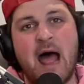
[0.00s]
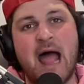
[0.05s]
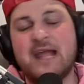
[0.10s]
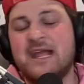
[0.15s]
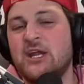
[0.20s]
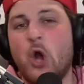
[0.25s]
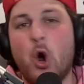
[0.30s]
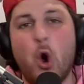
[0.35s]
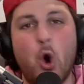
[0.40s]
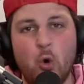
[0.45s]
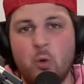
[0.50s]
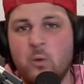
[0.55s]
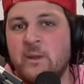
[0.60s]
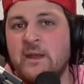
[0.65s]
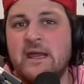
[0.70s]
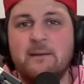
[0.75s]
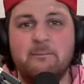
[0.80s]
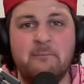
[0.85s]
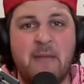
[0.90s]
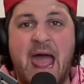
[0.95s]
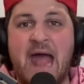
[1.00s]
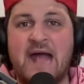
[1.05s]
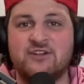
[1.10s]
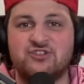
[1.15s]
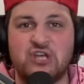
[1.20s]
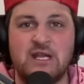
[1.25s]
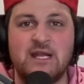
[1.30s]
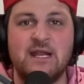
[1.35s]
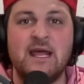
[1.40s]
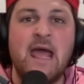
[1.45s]
I can only
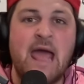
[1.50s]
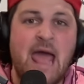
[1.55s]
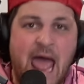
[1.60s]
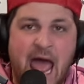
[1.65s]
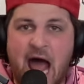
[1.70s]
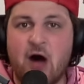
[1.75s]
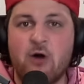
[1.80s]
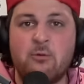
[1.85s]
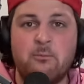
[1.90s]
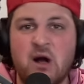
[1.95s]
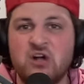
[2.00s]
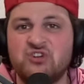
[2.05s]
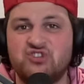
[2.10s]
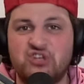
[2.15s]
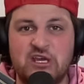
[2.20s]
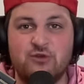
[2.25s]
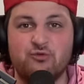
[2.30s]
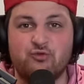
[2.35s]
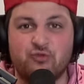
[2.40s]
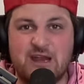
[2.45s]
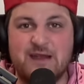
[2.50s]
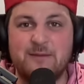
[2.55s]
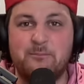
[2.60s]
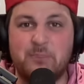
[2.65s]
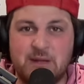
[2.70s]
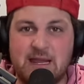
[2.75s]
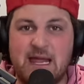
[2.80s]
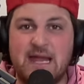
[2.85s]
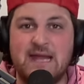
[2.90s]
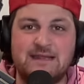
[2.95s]
imagine how much he
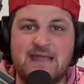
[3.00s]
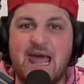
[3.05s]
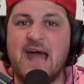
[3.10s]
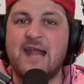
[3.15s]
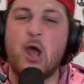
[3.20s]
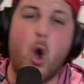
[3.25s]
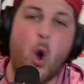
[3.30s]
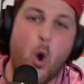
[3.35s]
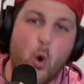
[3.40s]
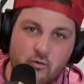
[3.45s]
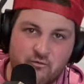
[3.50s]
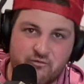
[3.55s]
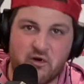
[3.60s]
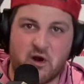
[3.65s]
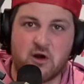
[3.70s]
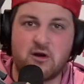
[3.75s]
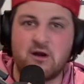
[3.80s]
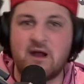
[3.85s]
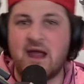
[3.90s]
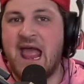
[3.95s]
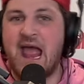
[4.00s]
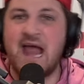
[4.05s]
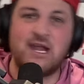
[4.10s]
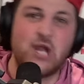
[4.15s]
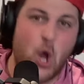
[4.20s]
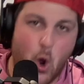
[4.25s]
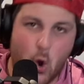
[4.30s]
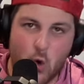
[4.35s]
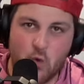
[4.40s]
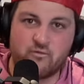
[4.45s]
replayed that over
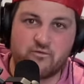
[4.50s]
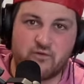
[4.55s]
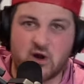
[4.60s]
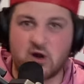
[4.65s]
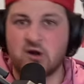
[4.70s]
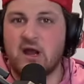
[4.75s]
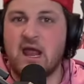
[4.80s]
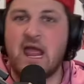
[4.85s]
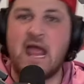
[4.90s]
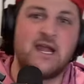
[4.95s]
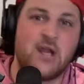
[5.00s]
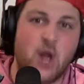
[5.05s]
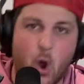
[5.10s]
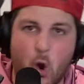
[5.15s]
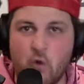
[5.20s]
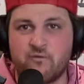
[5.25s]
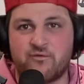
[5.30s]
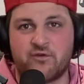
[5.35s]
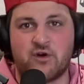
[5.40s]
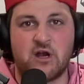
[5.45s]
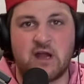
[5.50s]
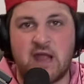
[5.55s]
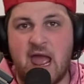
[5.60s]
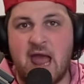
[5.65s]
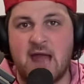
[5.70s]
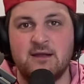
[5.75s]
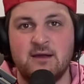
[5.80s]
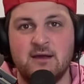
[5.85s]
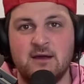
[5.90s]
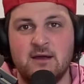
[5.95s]
and over and over
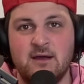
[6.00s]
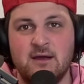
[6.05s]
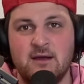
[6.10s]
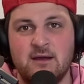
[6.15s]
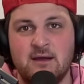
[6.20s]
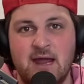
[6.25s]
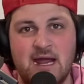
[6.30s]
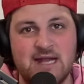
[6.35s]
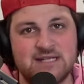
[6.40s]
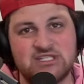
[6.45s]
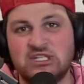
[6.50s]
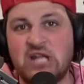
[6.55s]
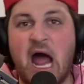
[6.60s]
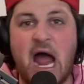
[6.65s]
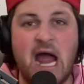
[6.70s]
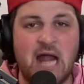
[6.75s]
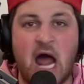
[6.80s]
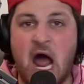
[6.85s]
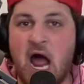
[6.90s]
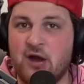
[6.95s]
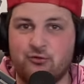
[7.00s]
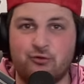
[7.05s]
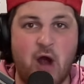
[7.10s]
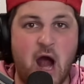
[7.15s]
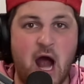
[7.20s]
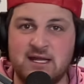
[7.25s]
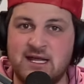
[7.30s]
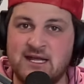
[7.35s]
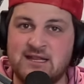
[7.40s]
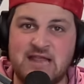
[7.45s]
again. It's not
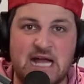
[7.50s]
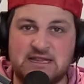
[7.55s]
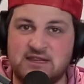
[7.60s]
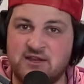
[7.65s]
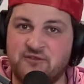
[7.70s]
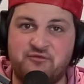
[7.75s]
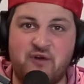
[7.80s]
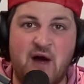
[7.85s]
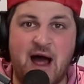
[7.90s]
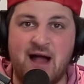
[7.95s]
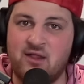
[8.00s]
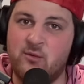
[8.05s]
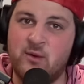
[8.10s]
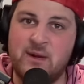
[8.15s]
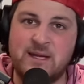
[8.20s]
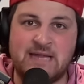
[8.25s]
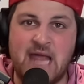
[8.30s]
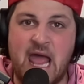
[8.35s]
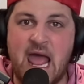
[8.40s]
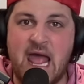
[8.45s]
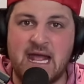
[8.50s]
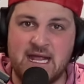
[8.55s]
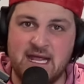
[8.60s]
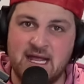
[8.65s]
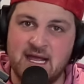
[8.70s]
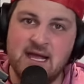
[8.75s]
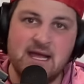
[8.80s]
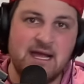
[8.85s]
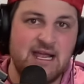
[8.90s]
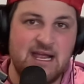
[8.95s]
ironic that the following
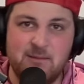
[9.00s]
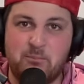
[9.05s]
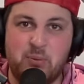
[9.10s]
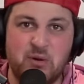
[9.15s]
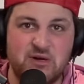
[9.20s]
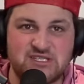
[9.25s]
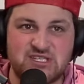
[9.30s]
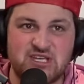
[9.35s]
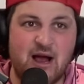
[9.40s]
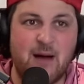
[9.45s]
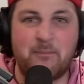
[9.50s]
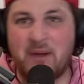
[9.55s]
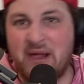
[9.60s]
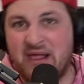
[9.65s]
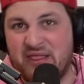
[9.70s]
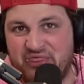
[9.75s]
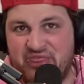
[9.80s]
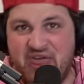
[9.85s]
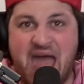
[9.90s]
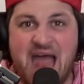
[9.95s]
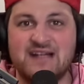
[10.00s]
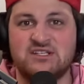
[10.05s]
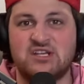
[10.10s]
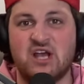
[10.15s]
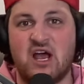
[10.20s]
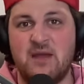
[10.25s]
day he puts up that